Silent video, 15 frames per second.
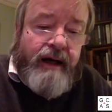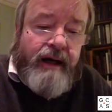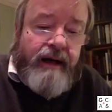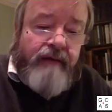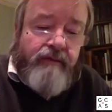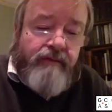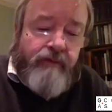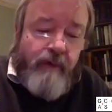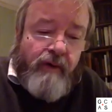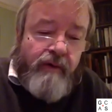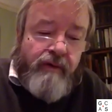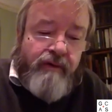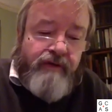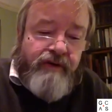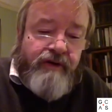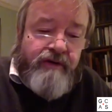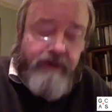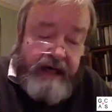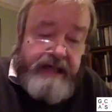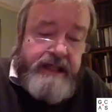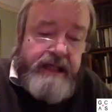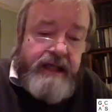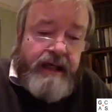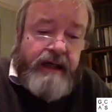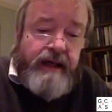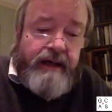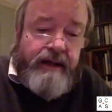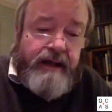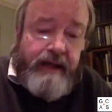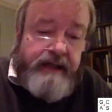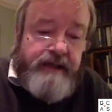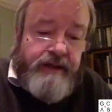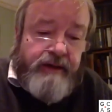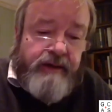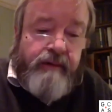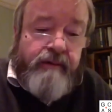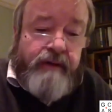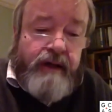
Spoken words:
involves addressing the issue